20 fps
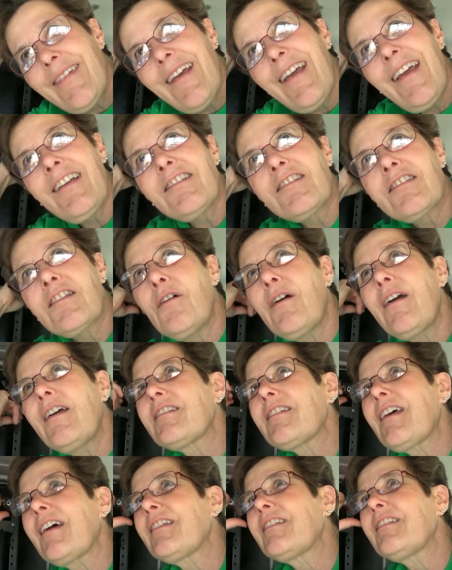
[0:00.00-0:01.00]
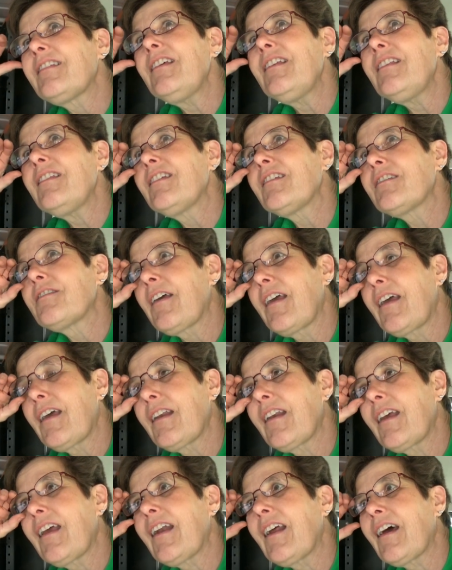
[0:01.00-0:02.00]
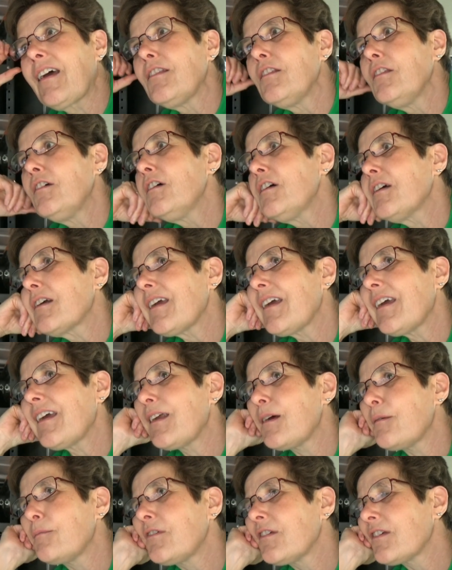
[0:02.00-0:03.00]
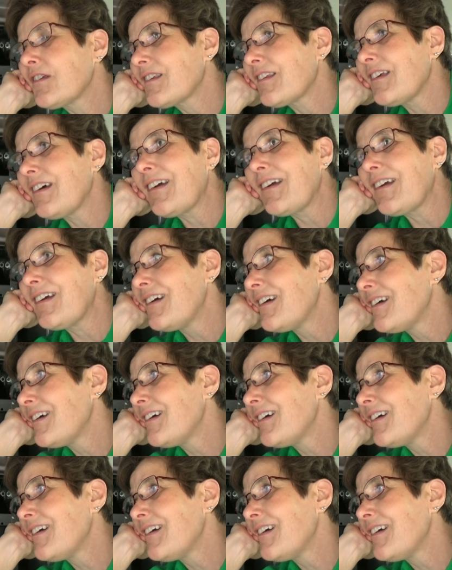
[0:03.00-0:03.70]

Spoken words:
And so as I sit in this van and I look, and I'm just like,